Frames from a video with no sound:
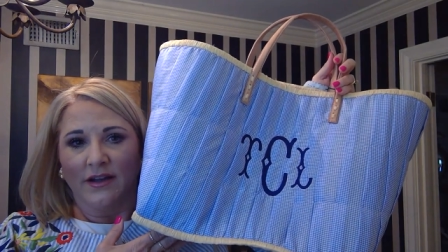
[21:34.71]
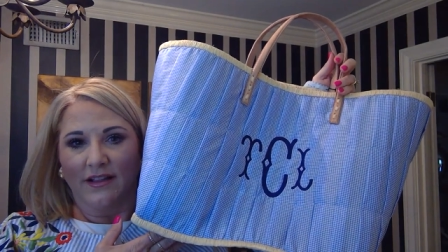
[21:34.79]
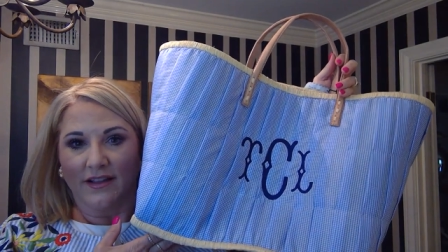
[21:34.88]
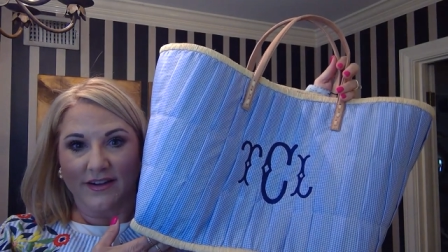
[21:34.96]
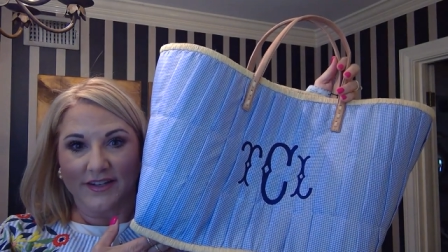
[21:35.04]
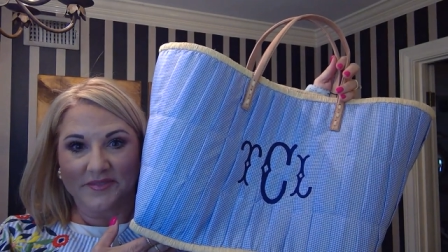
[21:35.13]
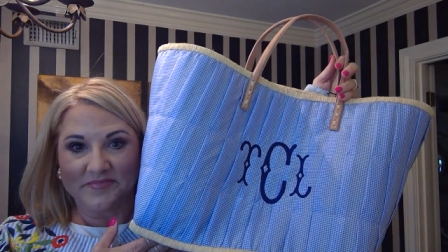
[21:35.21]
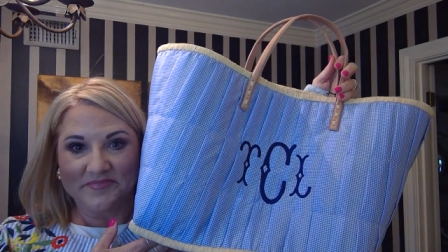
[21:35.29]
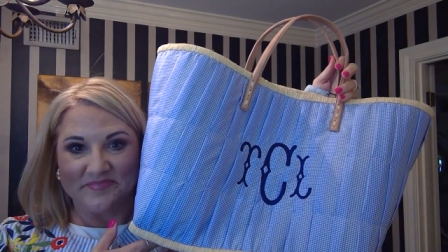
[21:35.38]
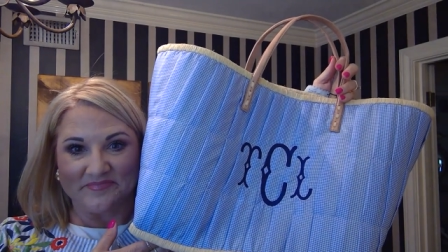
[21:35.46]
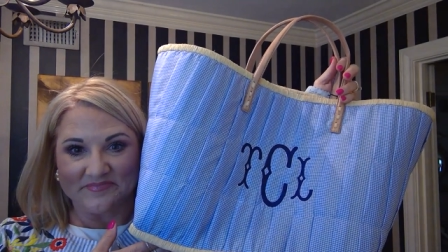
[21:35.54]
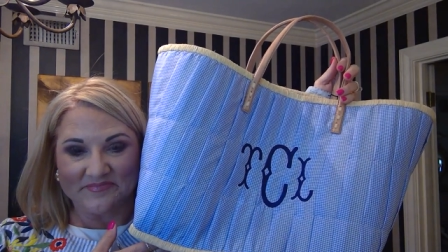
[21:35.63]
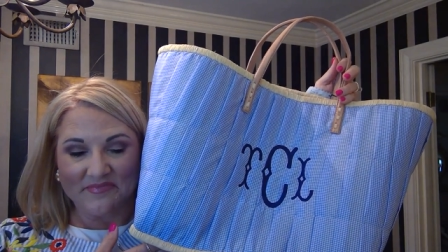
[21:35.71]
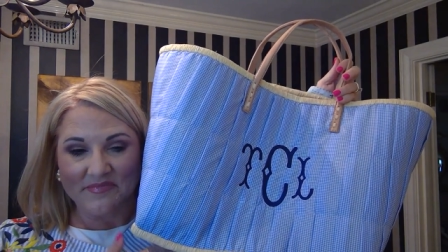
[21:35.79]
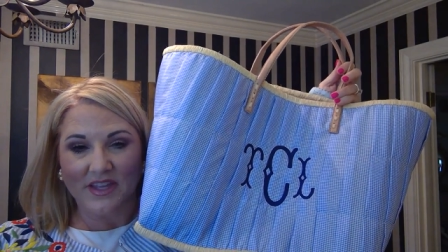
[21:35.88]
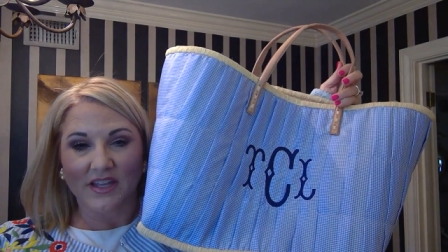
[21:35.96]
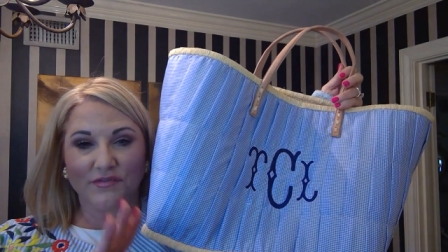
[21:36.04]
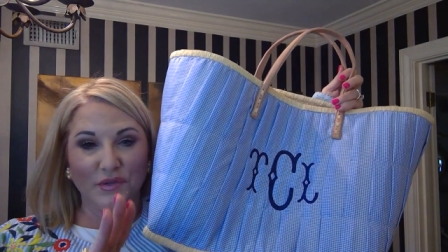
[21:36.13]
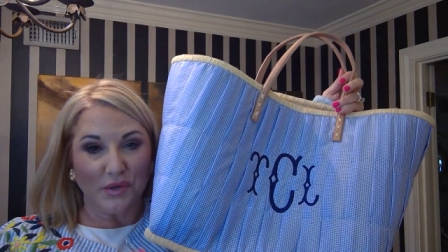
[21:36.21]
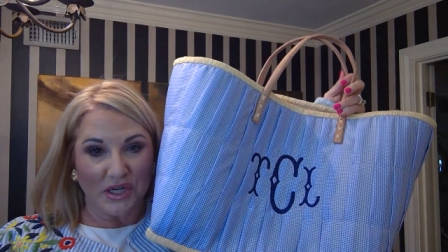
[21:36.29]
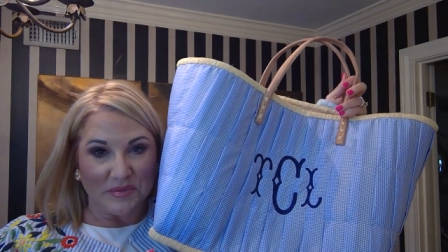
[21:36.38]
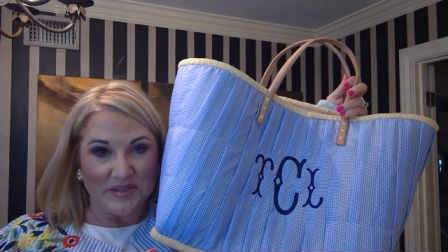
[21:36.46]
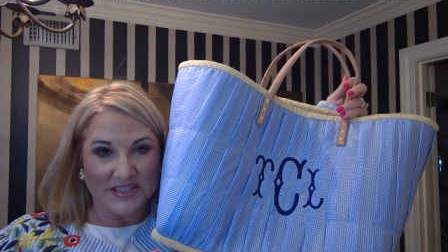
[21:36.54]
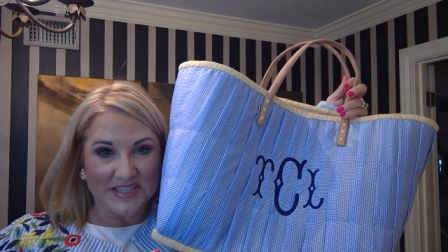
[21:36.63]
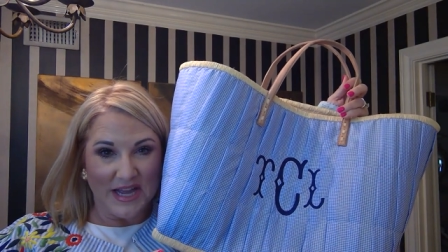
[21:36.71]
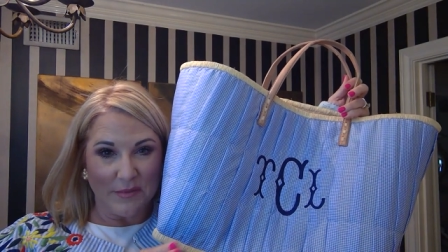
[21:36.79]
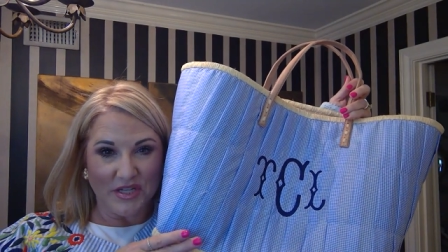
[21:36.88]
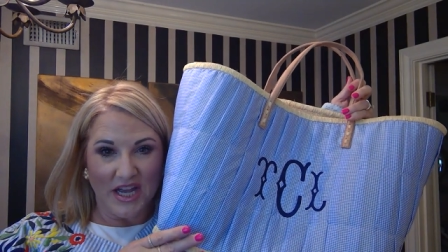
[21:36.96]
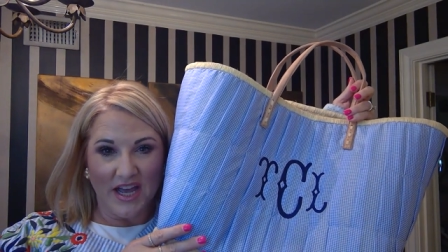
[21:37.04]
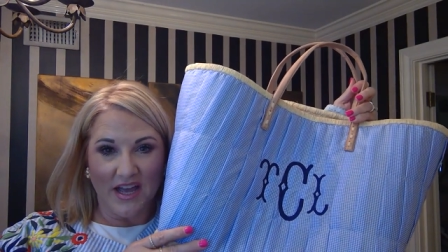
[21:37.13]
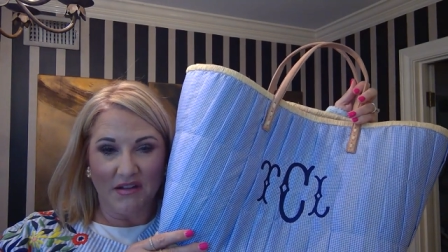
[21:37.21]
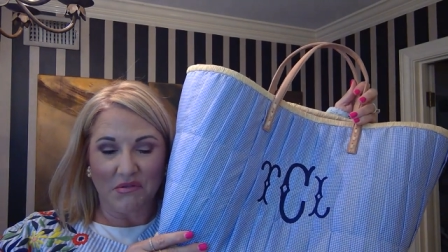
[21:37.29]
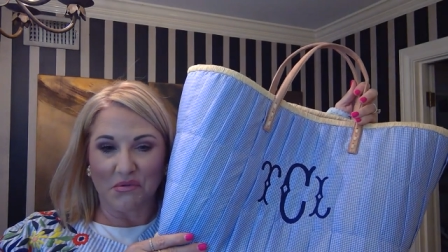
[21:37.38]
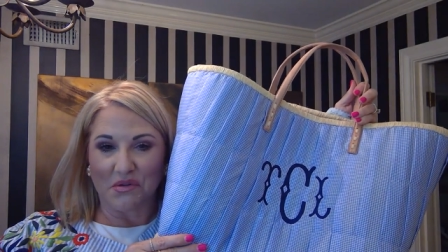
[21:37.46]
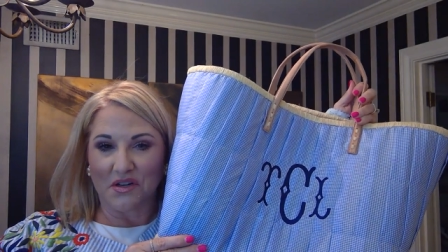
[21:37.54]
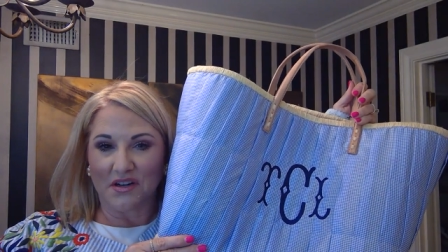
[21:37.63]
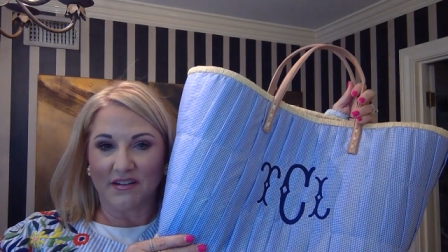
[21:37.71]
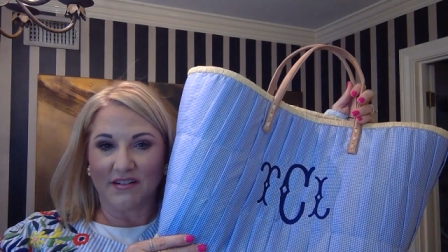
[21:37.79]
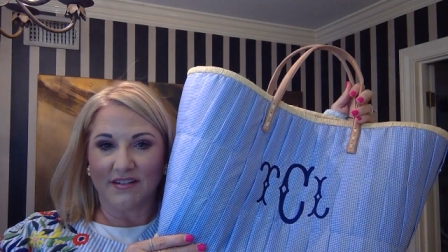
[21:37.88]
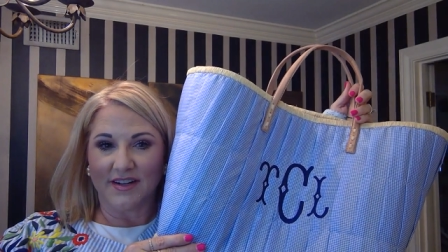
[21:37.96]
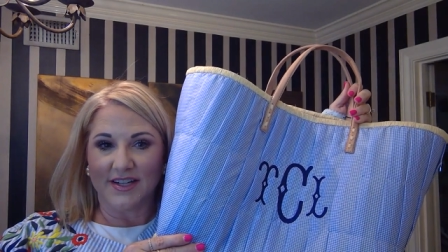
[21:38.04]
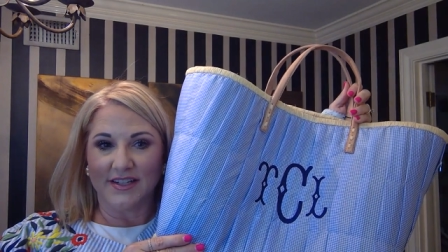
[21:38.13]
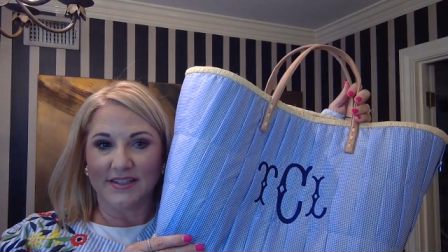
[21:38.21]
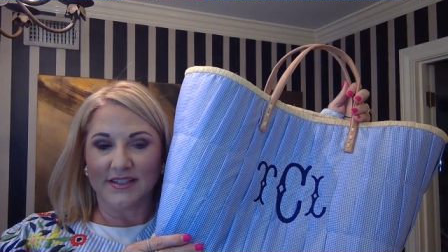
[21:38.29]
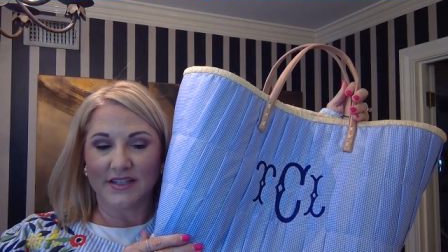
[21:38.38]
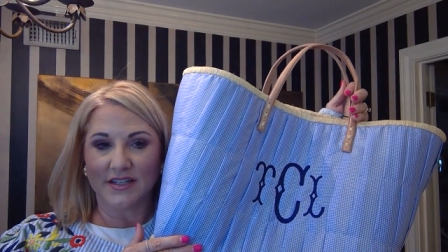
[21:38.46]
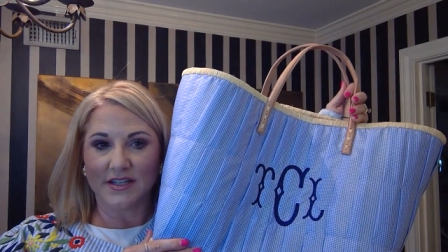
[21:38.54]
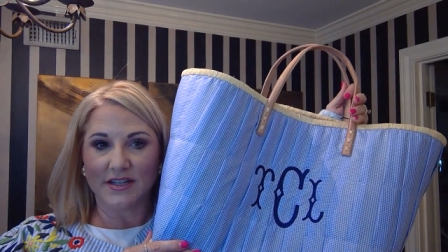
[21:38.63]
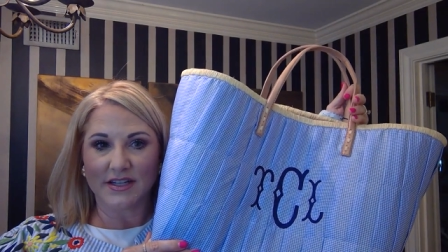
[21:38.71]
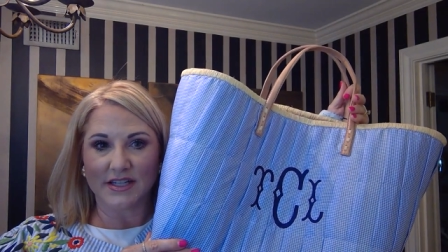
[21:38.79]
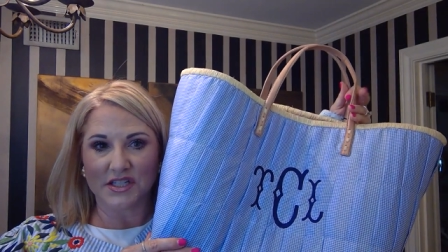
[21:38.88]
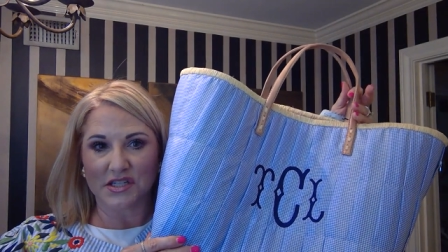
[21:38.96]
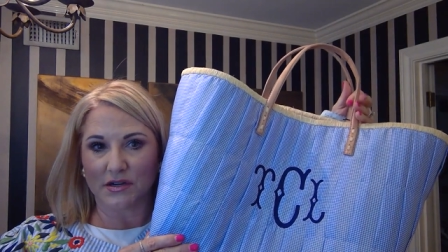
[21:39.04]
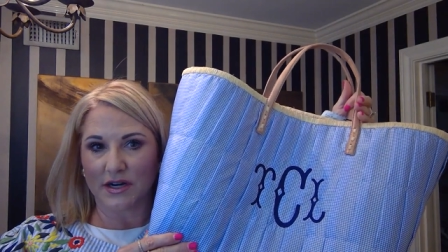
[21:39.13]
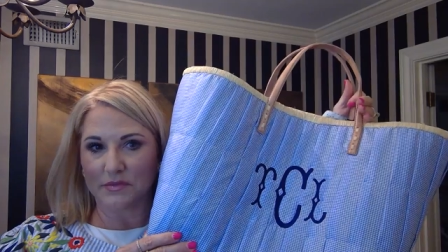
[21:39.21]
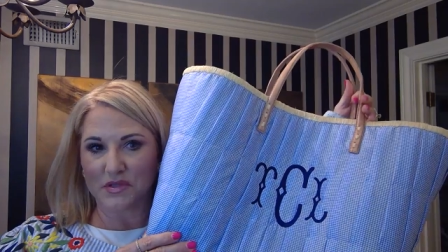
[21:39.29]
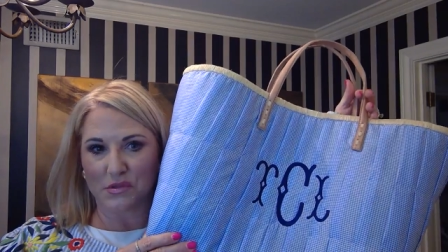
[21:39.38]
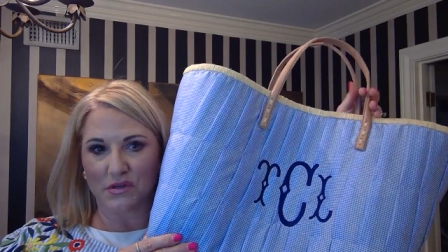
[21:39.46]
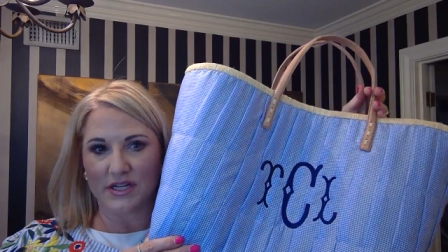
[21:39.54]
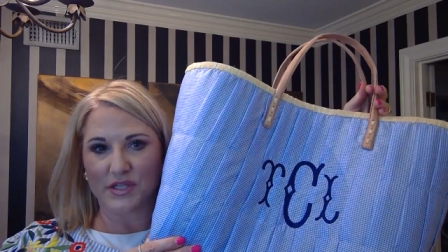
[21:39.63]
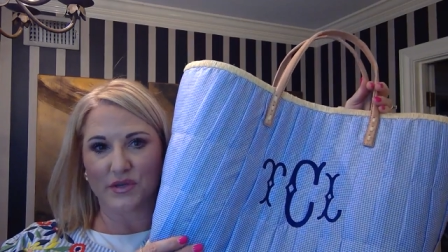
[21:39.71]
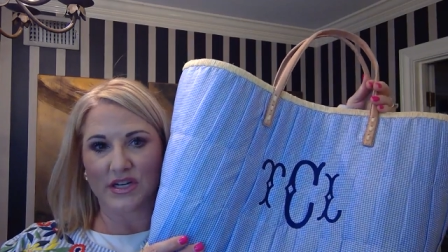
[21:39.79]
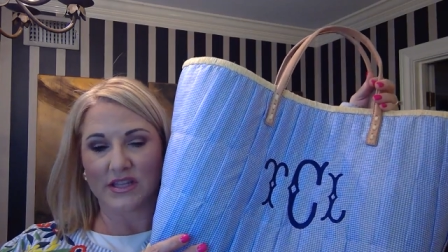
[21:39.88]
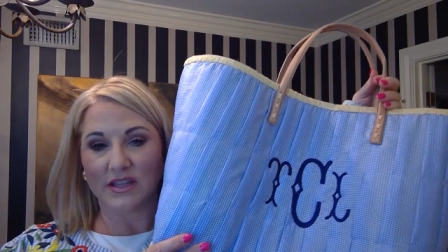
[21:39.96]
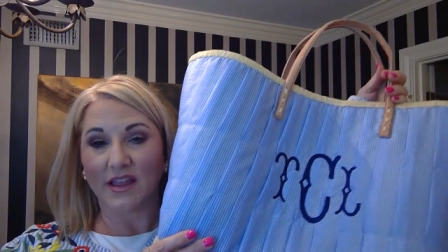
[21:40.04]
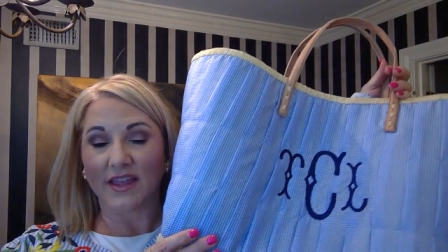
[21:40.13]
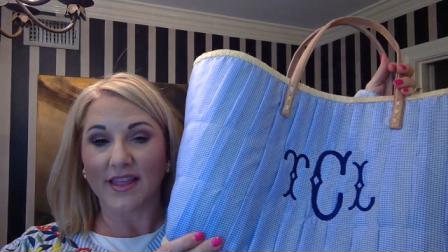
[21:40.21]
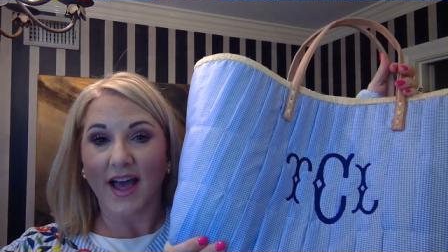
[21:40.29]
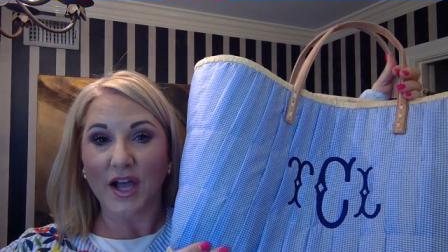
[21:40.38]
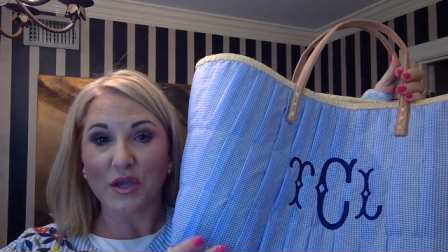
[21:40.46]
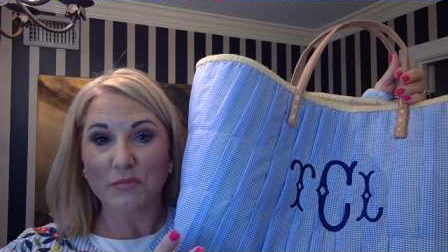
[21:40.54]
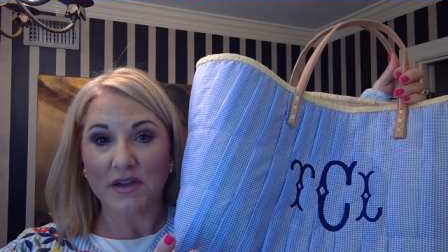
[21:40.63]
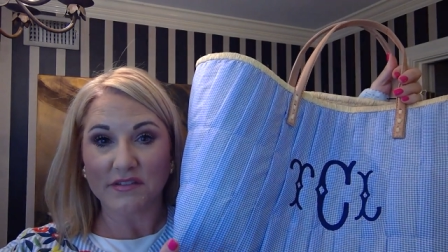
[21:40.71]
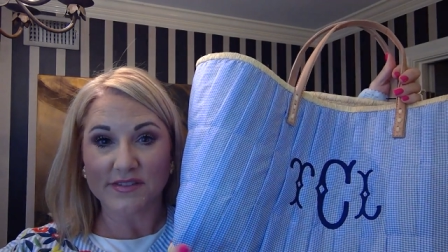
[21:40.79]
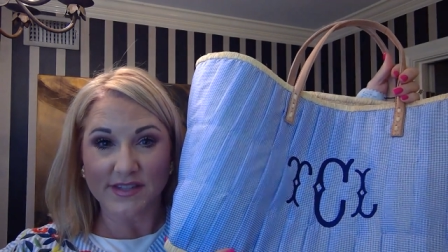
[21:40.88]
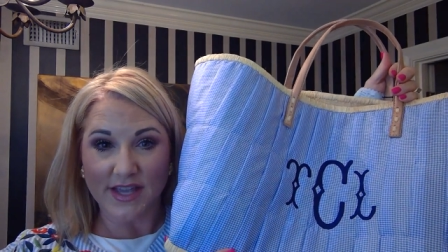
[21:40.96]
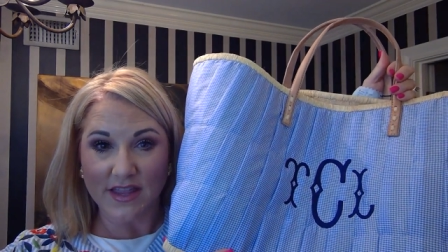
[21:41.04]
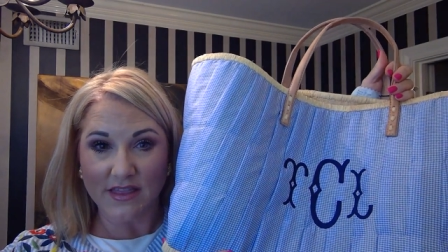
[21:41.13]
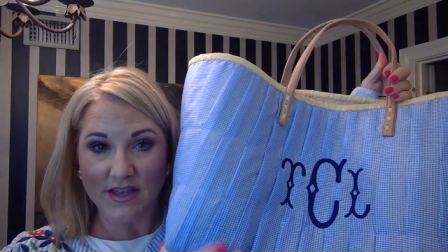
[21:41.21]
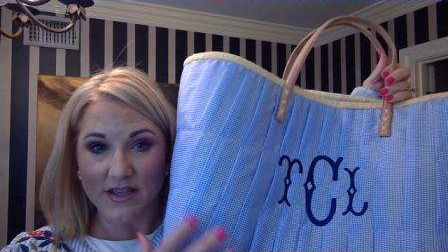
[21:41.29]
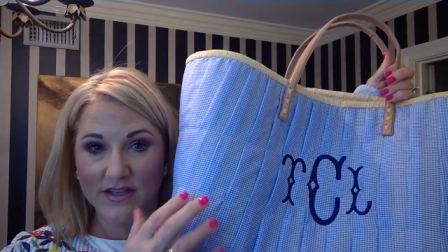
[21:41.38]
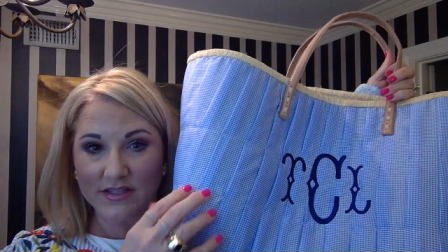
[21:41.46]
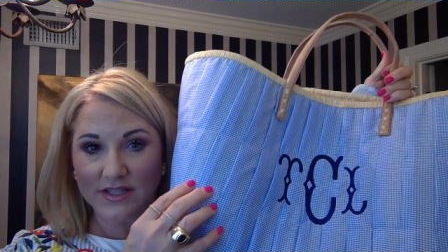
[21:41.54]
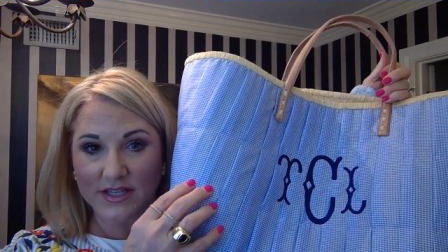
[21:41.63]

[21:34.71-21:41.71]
Look. If you watch me on Snapchat or on Instagram stories or anything like that, you may have seen this.